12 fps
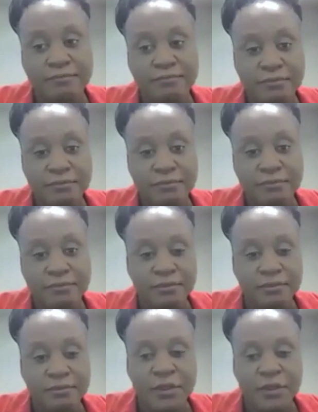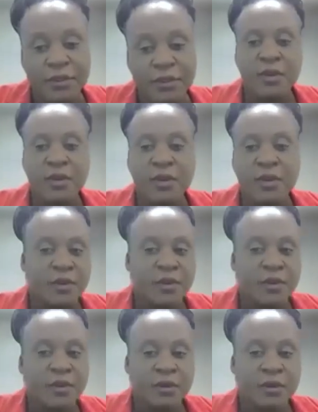
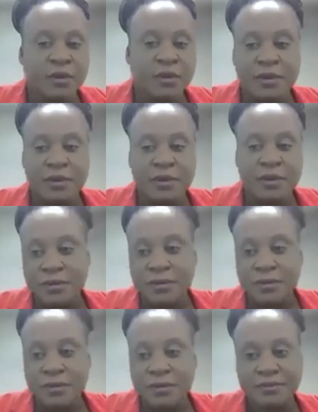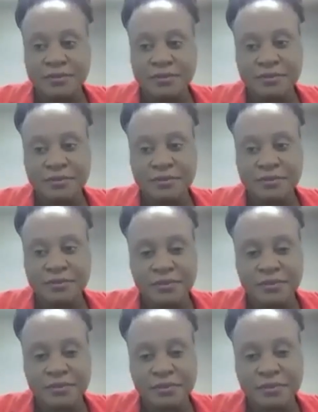
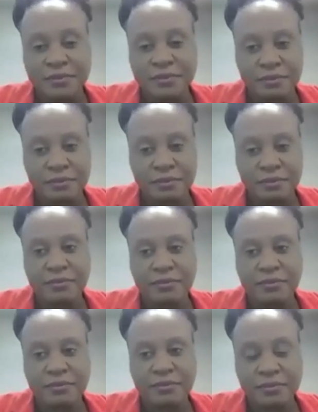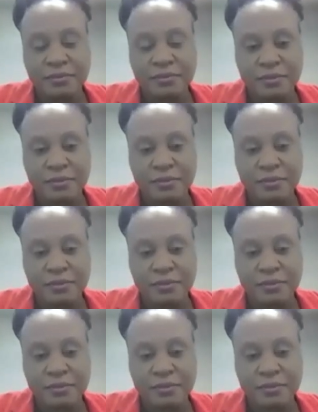The person shown says nothing.